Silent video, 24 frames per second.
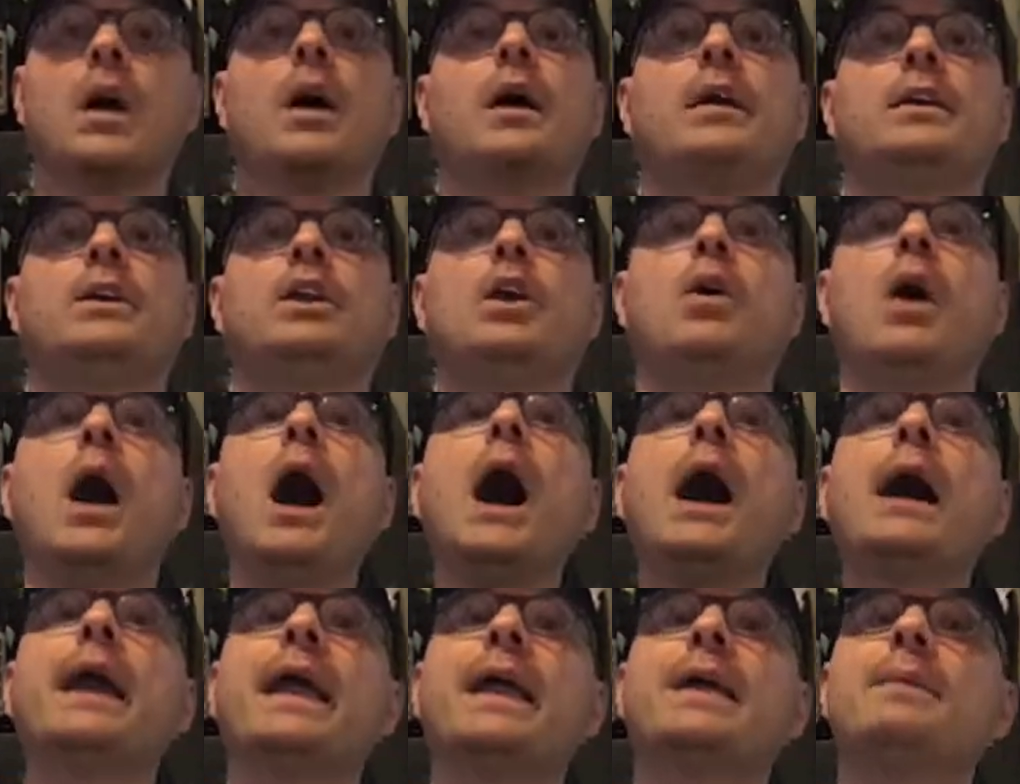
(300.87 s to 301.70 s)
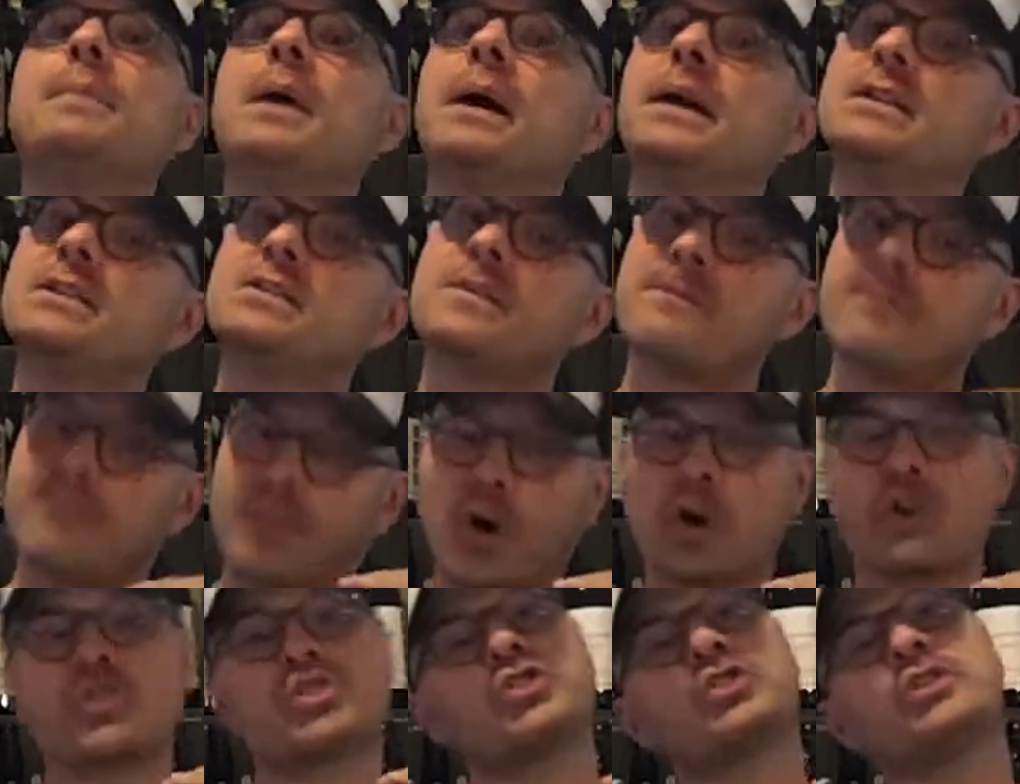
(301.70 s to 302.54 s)
You know, high A minus,
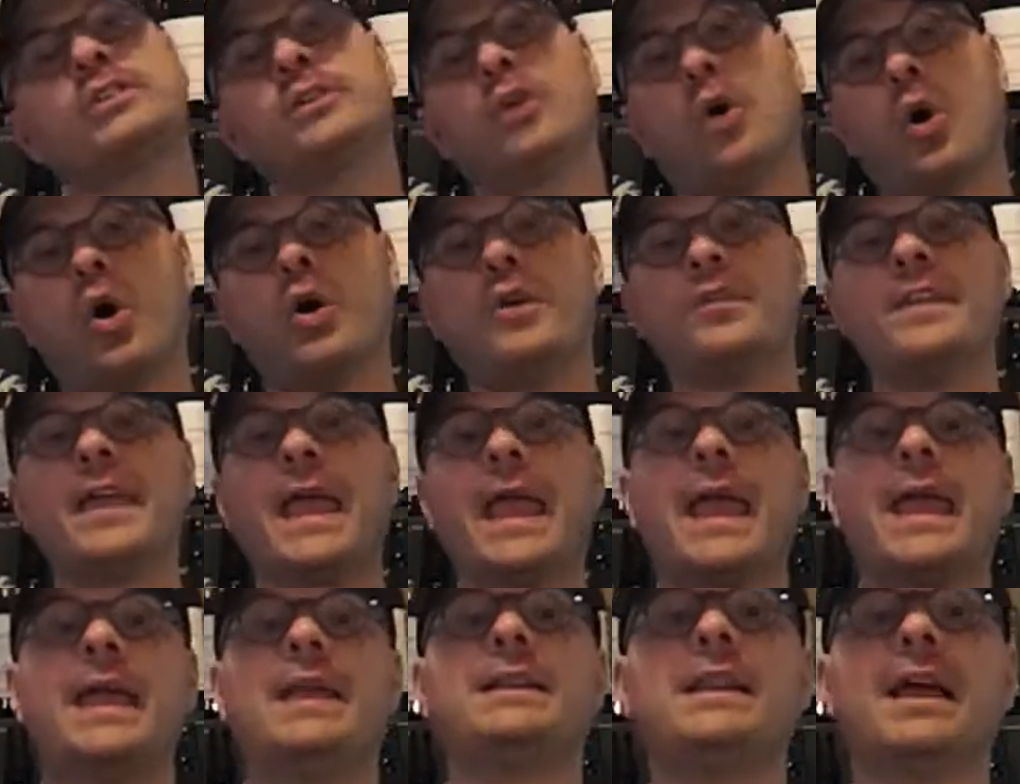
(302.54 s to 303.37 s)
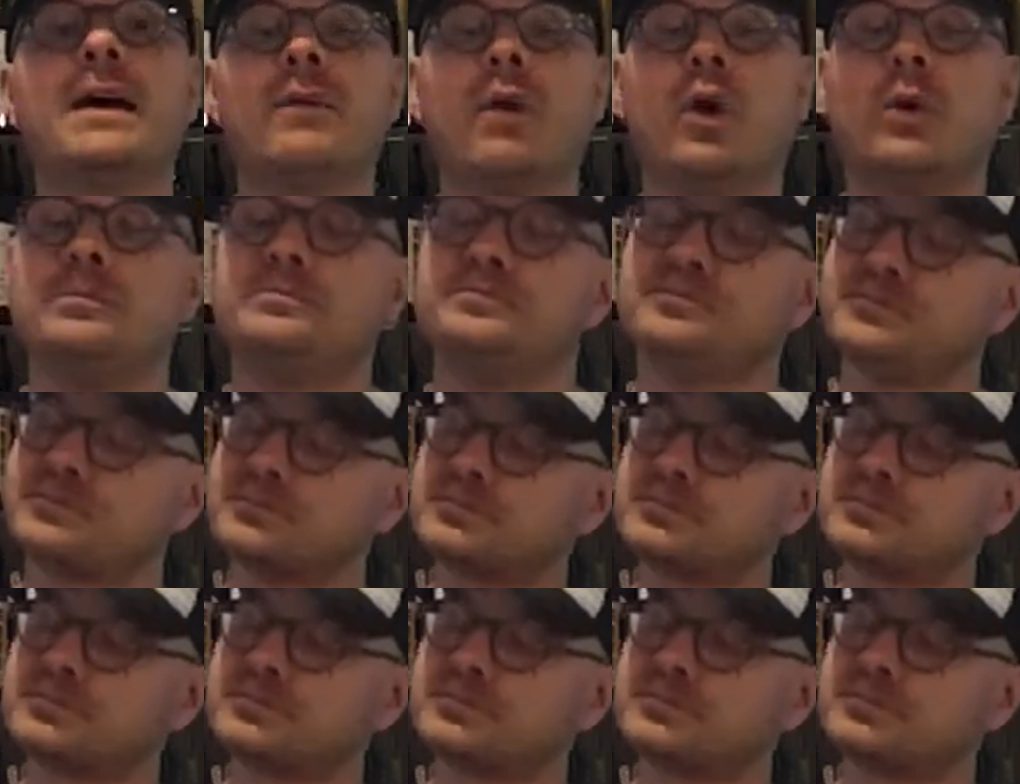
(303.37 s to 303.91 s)
burgeoning on the A level.